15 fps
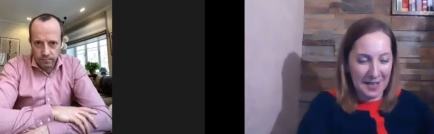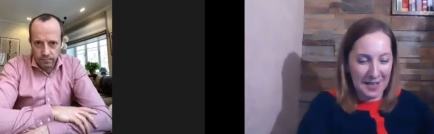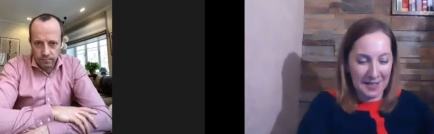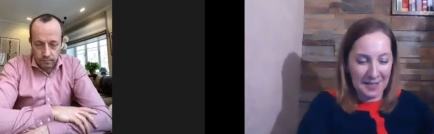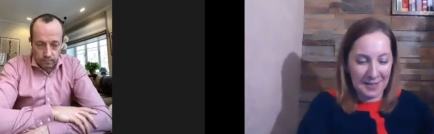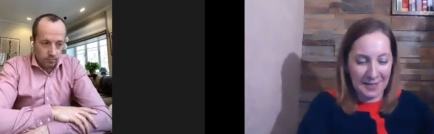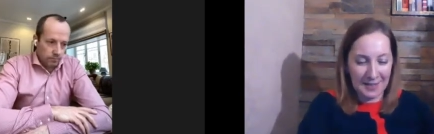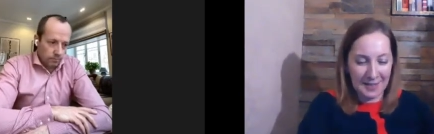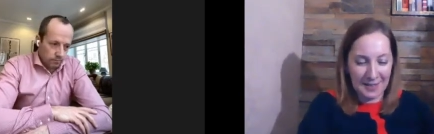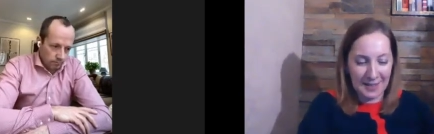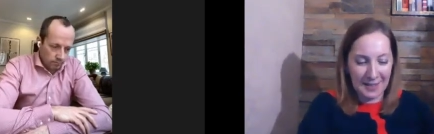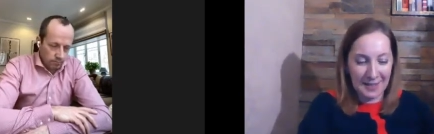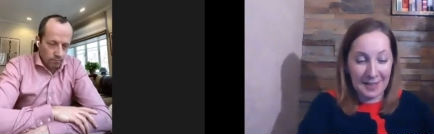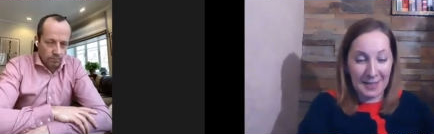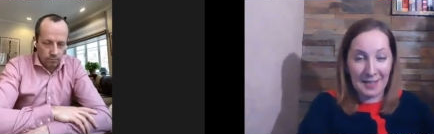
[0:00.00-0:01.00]
Speaker 1: And
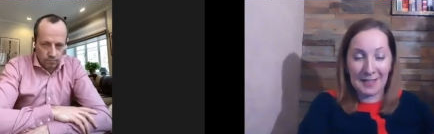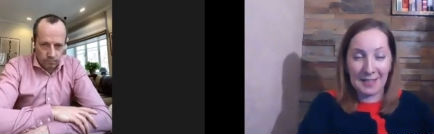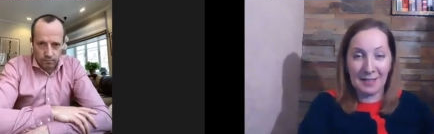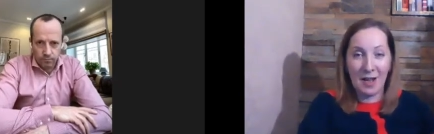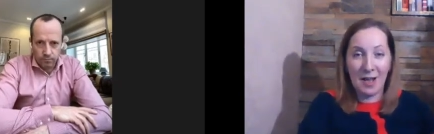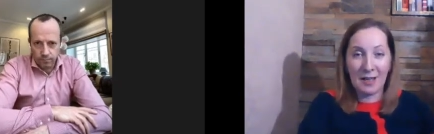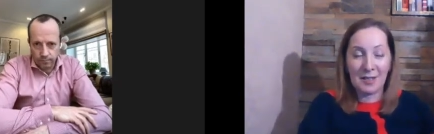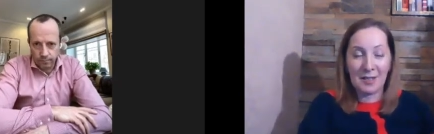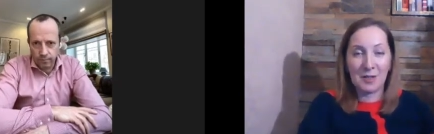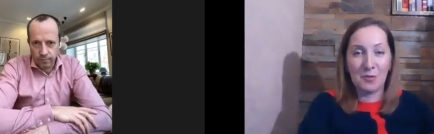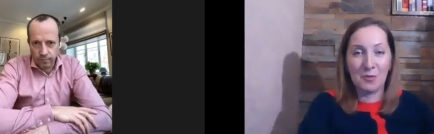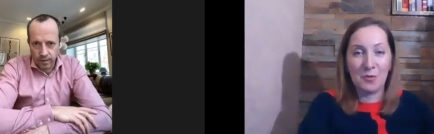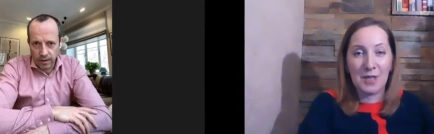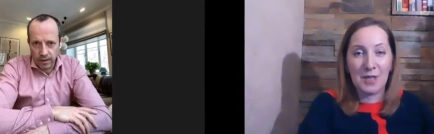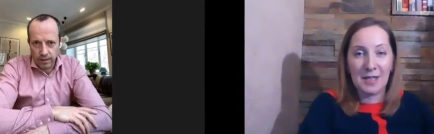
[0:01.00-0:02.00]
as long
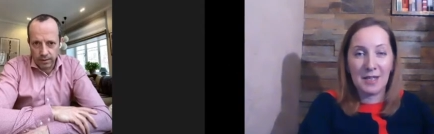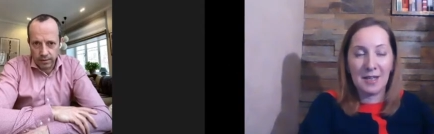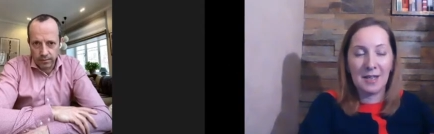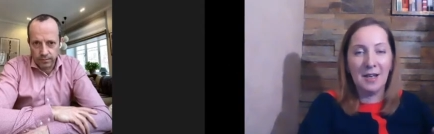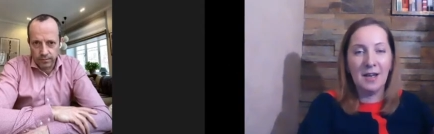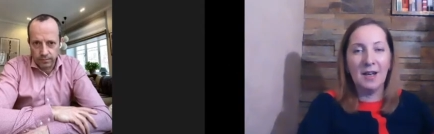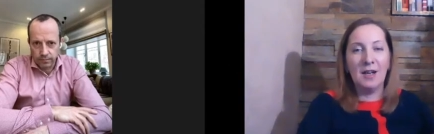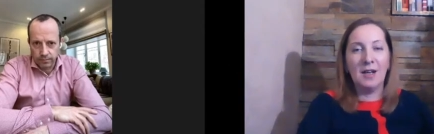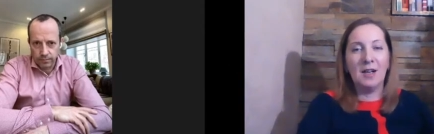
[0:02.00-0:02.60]
as we